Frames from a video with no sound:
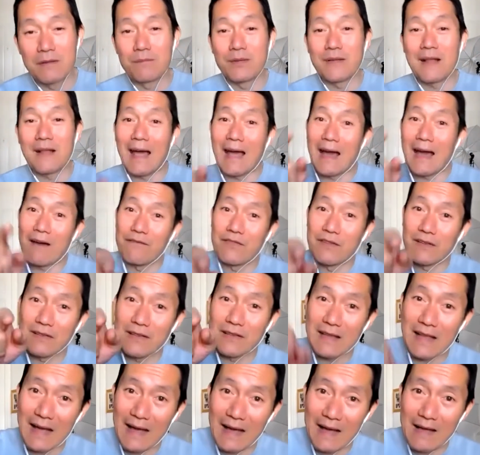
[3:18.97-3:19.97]
but have the
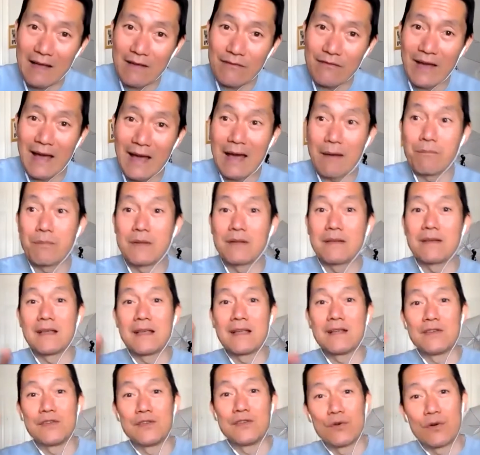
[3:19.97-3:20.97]
live happen
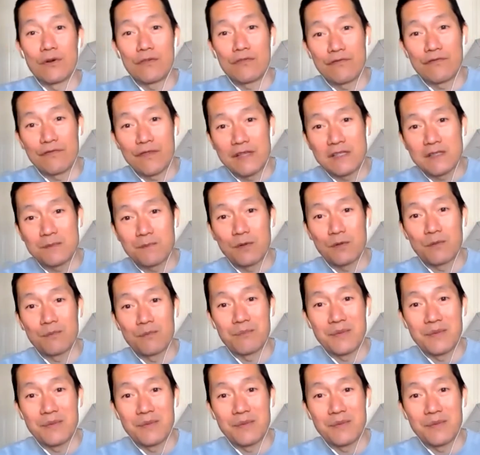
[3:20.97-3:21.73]
in your Facebook